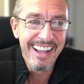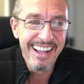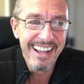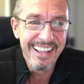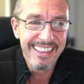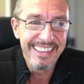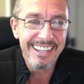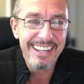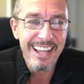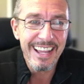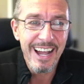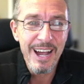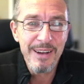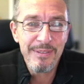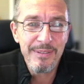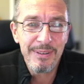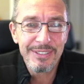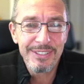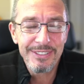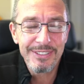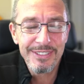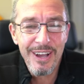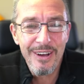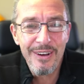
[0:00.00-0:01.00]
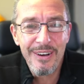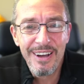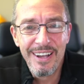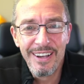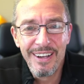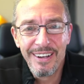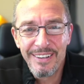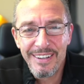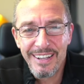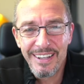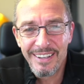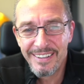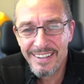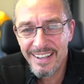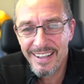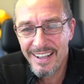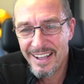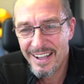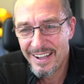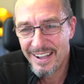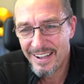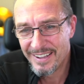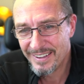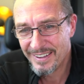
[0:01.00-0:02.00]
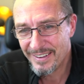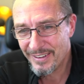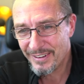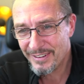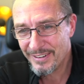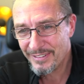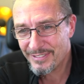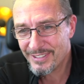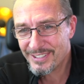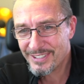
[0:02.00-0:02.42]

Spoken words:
that I was now all of